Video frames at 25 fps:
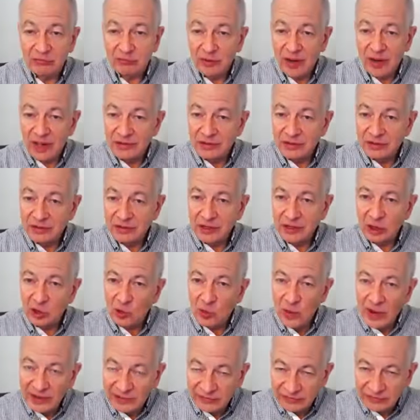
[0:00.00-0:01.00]
rather than
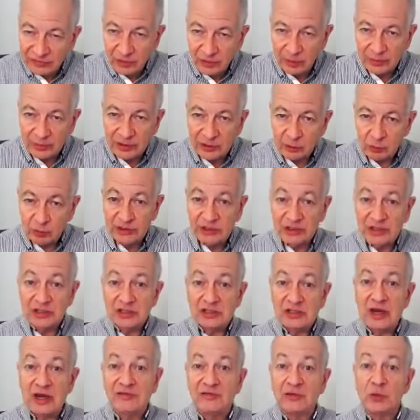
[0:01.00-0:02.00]
away from it, we
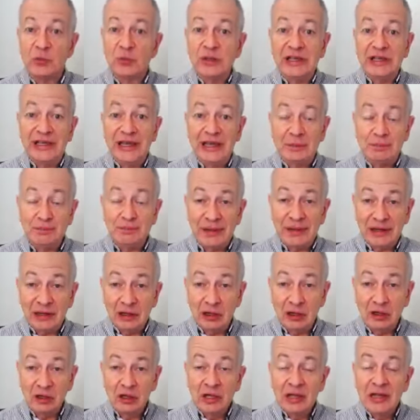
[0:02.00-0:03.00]
discover we get
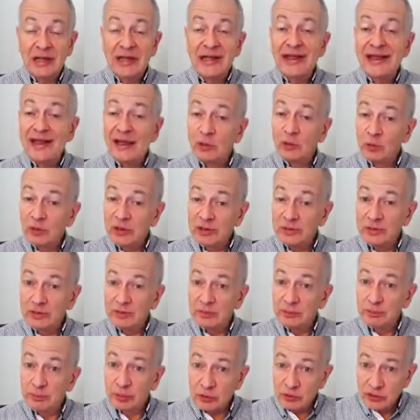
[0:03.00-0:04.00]
bigger, and we
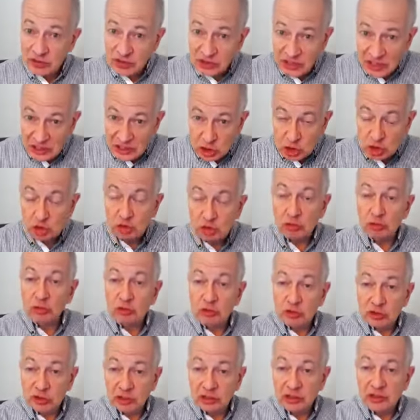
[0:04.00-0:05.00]
persist through
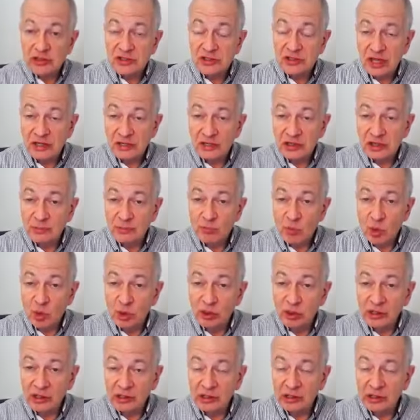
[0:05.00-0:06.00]
till the Sunday
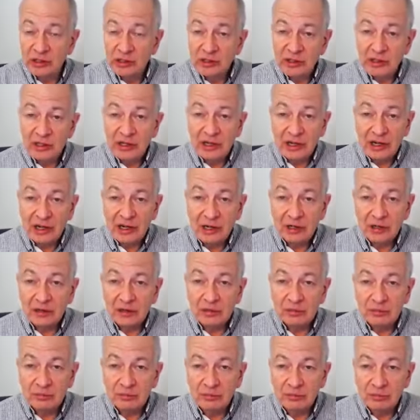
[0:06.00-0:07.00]
morning
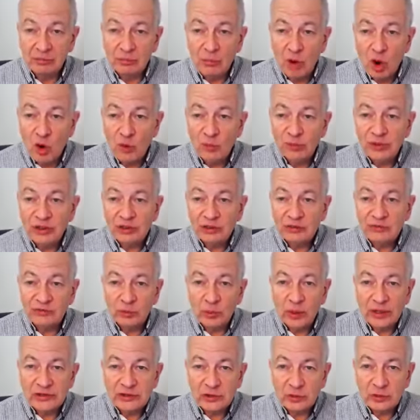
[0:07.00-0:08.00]
moment of
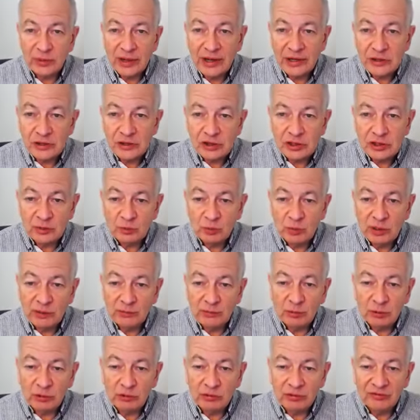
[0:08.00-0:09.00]
resurrection, where
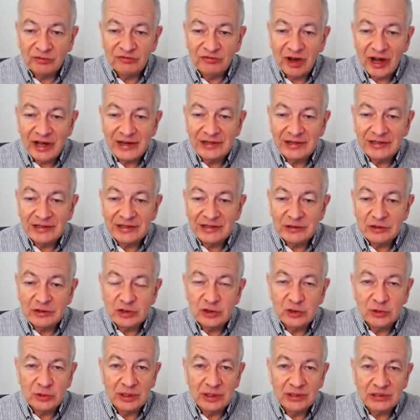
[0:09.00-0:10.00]
we're invited
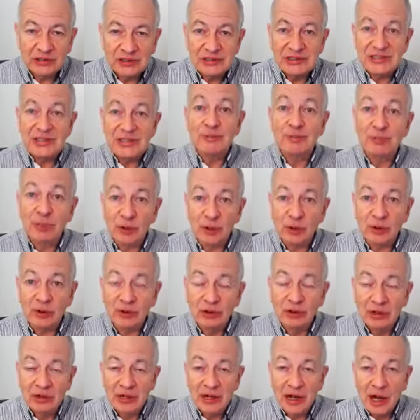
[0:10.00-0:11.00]
into a deeper
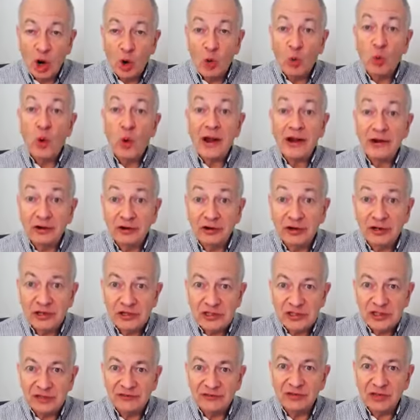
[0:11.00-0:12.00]

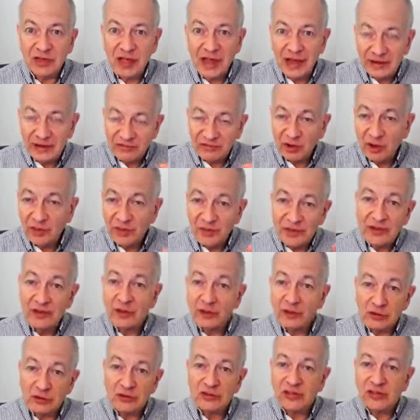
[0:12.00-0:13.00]
awareness of life on the
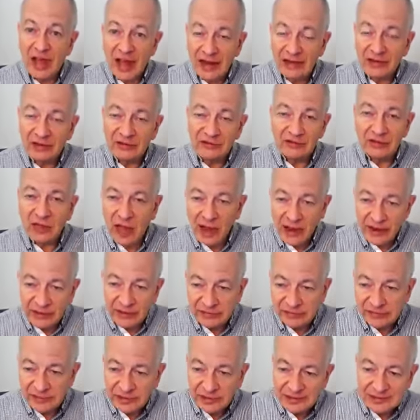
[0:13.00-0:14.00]
other side of life.